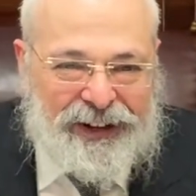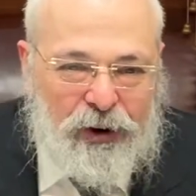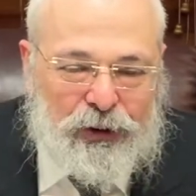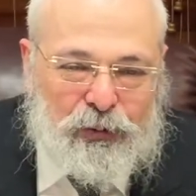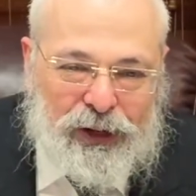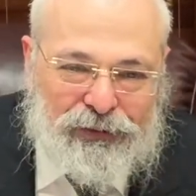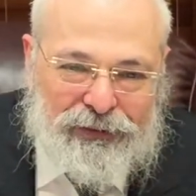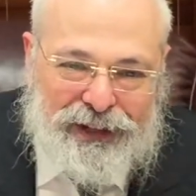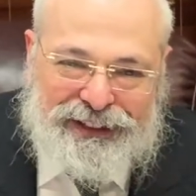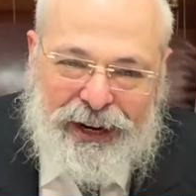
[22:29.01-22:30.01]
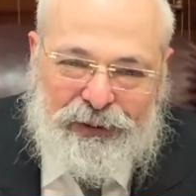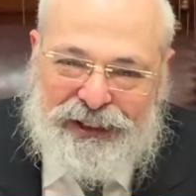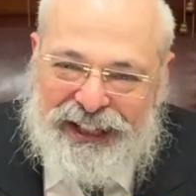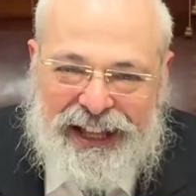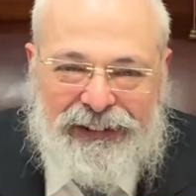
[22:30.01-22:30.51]
over 25 years that I was
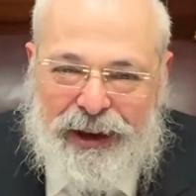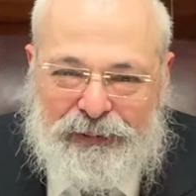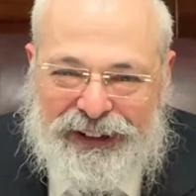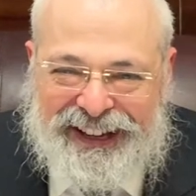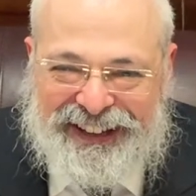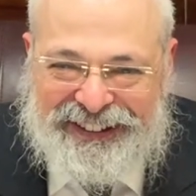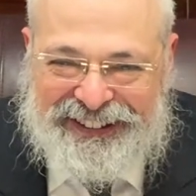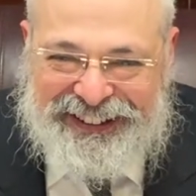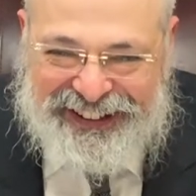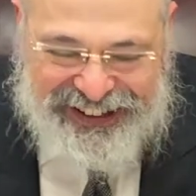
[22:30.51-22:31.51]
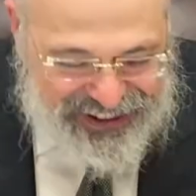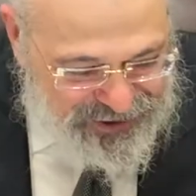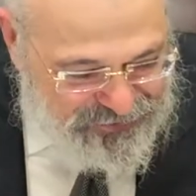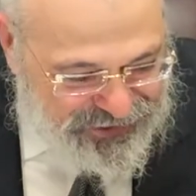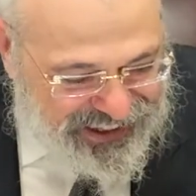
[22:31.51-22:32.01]
here. It never happened again.
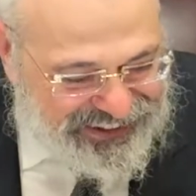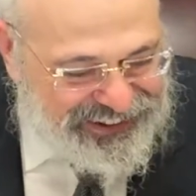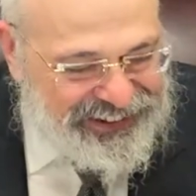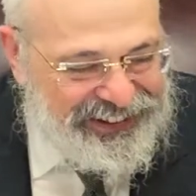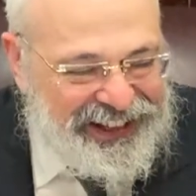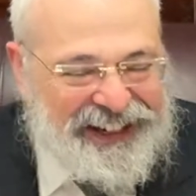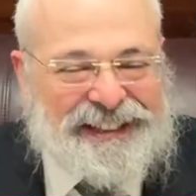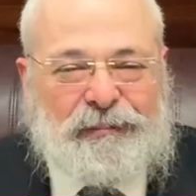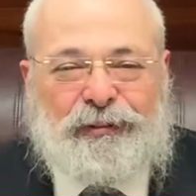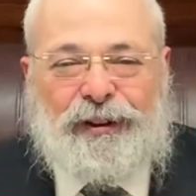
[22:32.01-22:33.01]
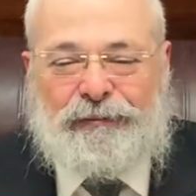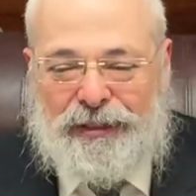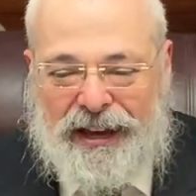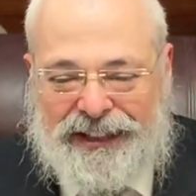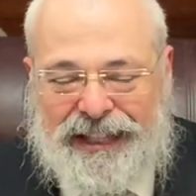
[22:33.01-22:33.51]
But that's, like I said before,
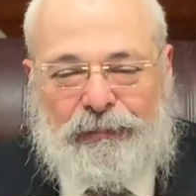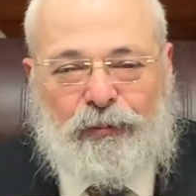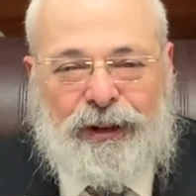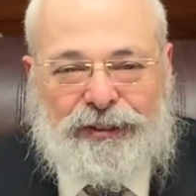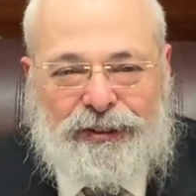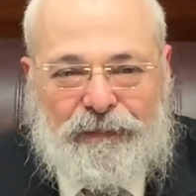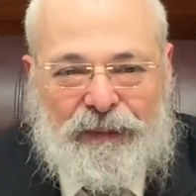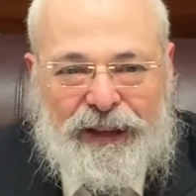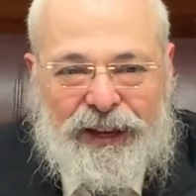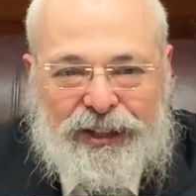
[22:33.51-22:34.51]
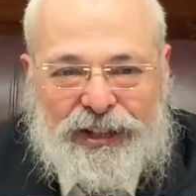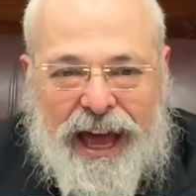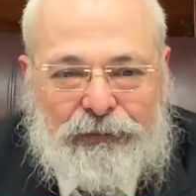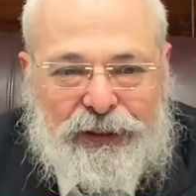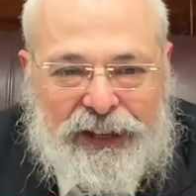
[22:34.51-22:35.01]
everything has to happen once. So
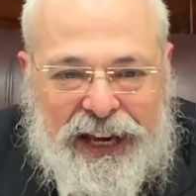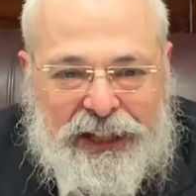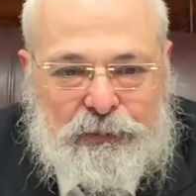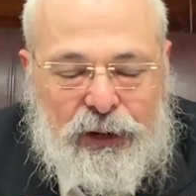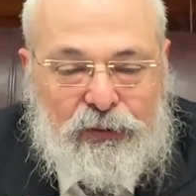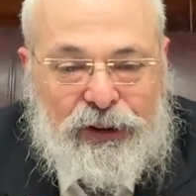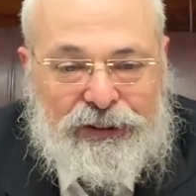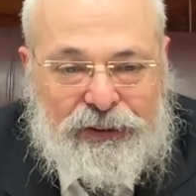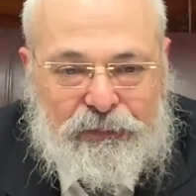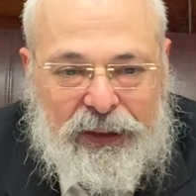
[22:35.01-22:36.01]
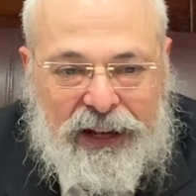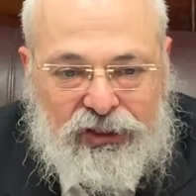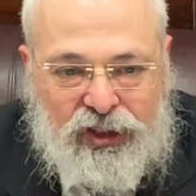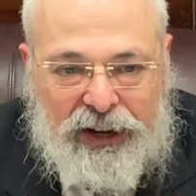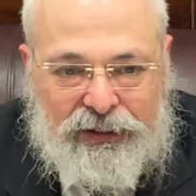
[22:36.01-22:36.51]
after the get is being written and
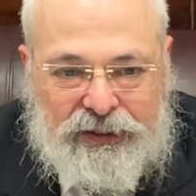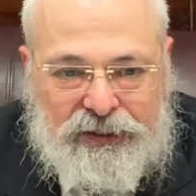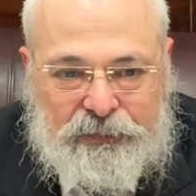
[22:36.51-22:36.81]
signed,